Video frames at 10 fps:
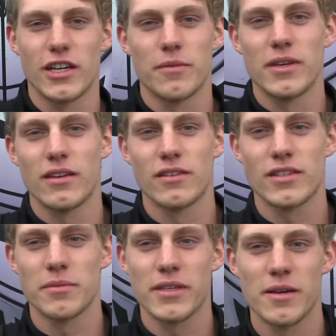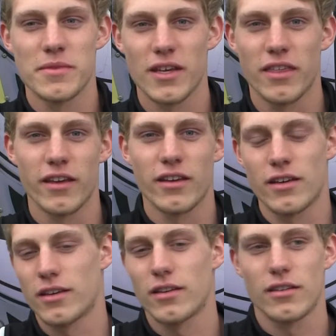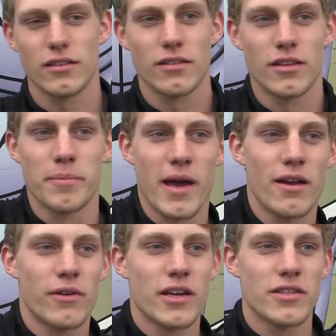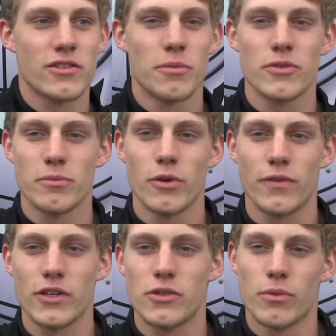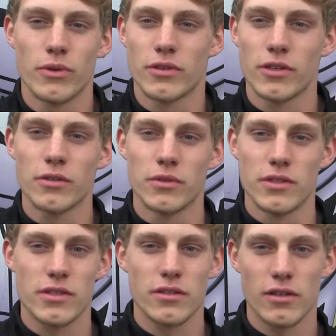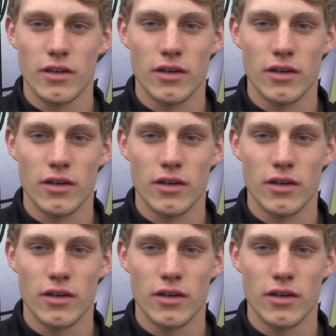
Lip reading: I mean, sometimes I think the bad races almost motivate you more than the good ones.